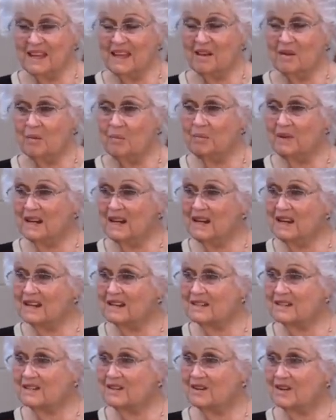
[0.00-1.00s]

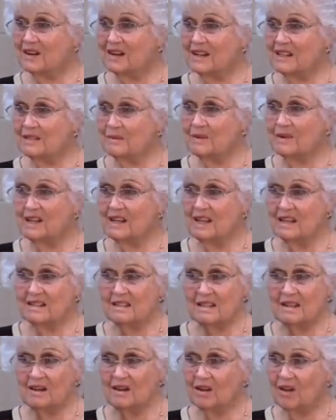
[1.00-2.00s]
obedient to your husband
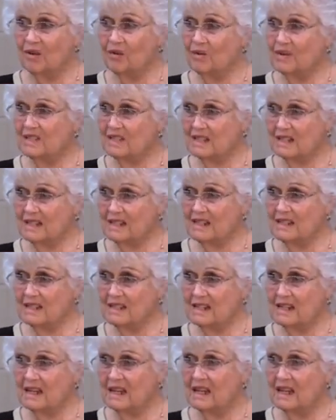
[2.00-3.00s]
isn't always
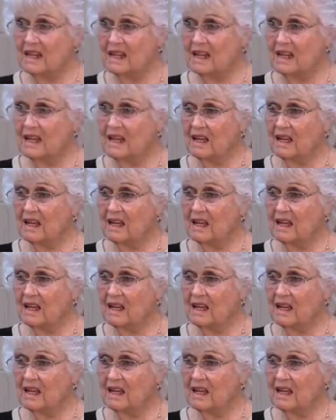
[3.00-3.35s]
easy.